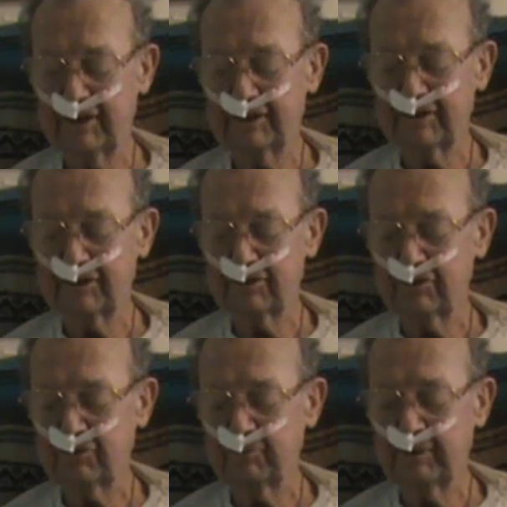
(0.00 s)
I said, it's a
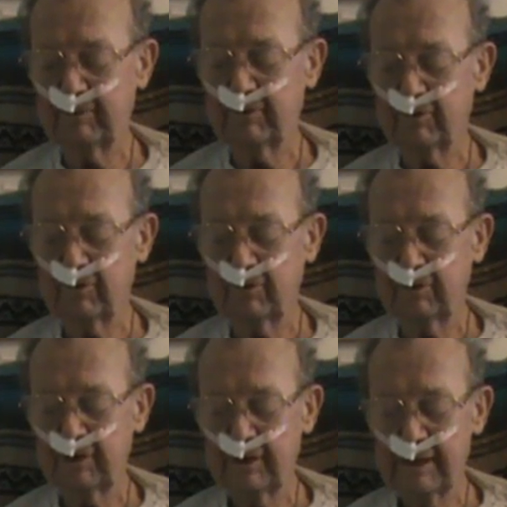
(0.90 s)
little baby girl.
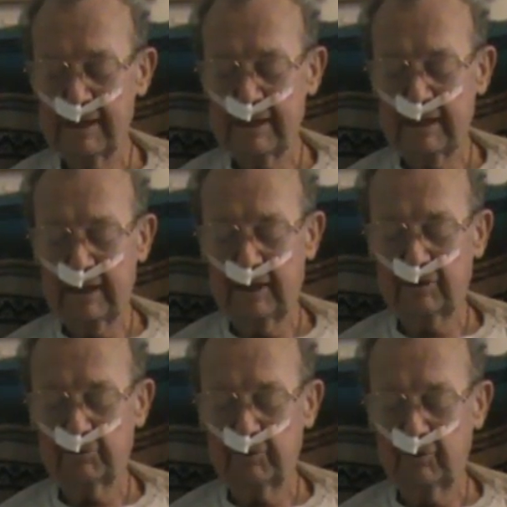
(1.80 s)

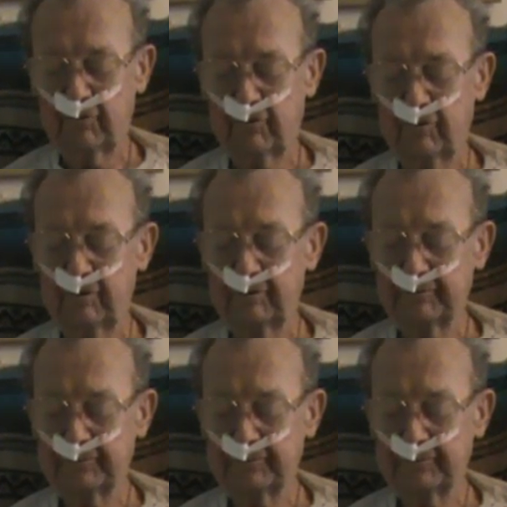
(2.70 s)
It's beautiful.